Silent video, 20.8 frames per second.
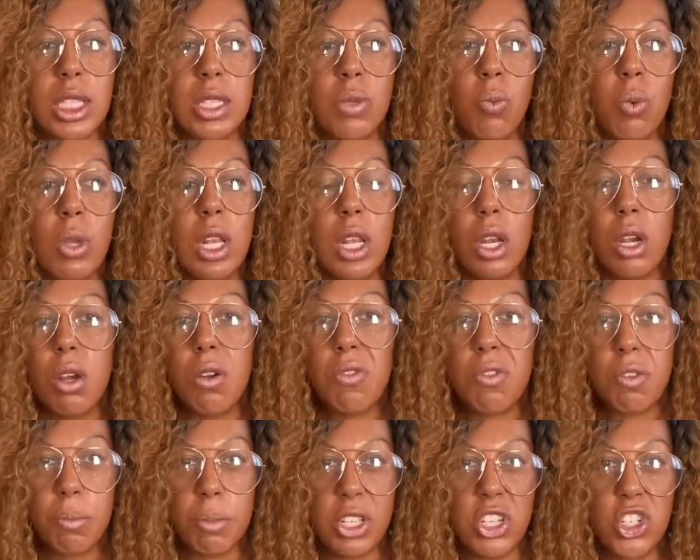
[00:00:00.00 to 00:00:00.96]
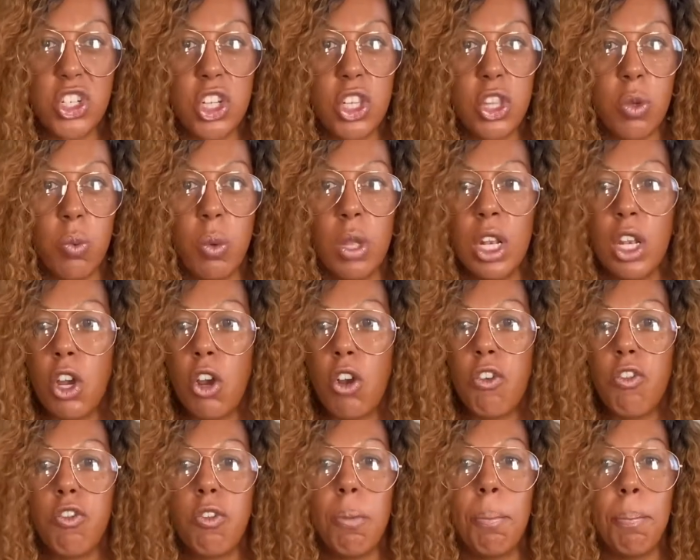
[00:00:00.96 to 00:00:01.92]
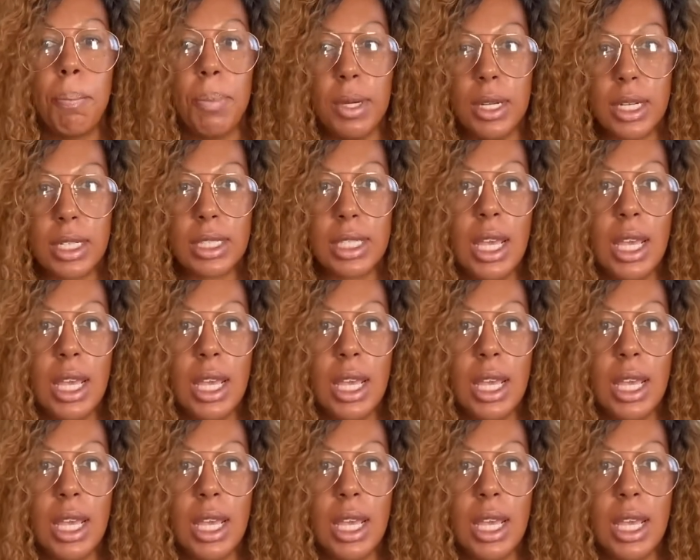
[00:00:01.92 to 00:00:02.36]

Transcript: We learn from each other. We learn from books.